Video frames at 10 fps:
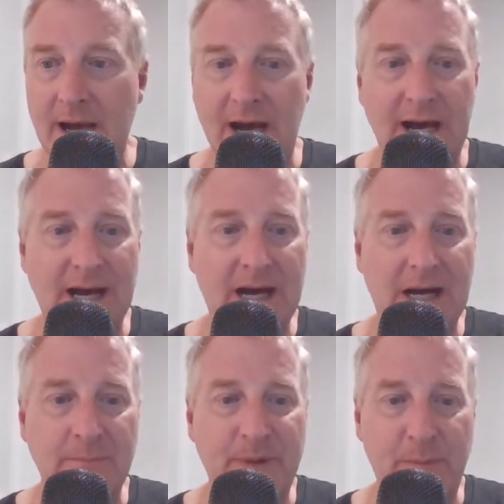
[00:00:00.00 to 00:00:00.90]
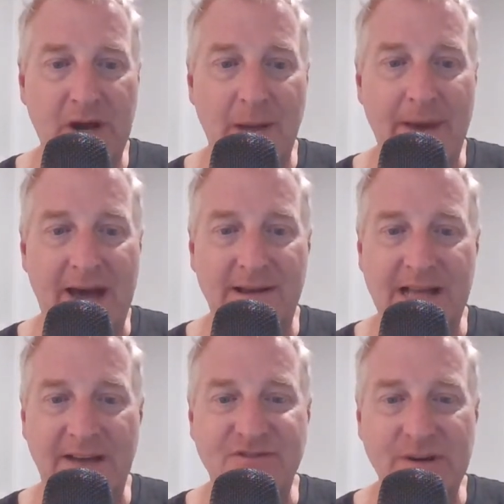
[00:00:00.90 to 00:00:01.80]
Uh, Bitbo got mad on
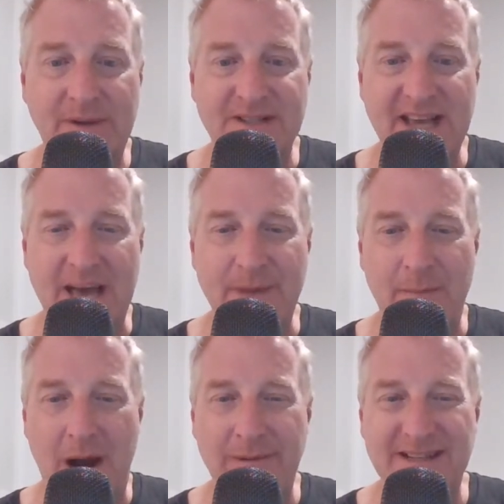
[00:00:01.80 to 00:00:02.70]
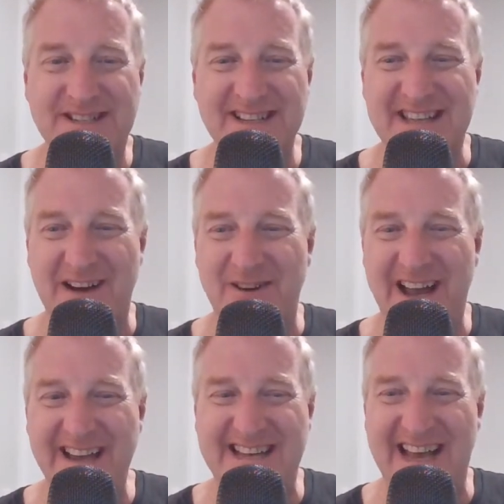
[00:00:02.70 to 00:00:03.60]
live stream because the MM Armley is that right?